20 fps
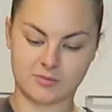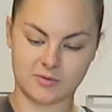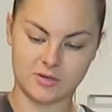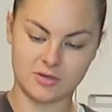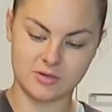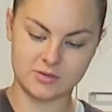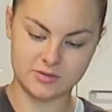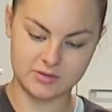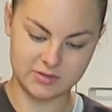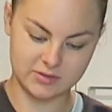I'm gonna
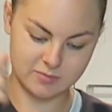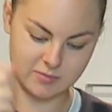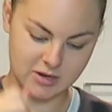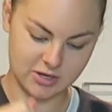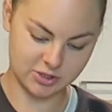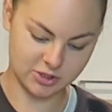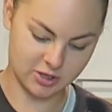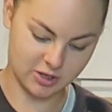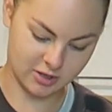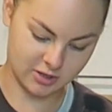use this
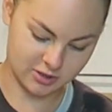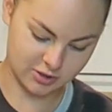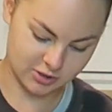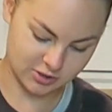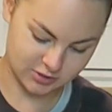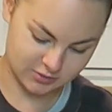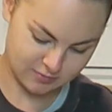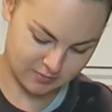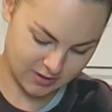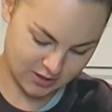masher and
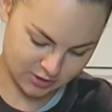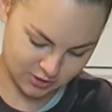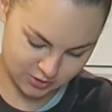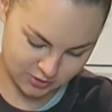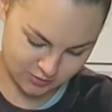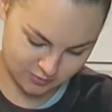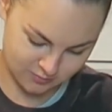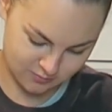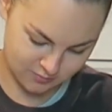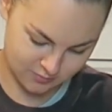just
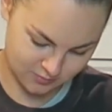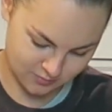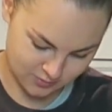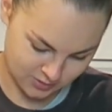mash them.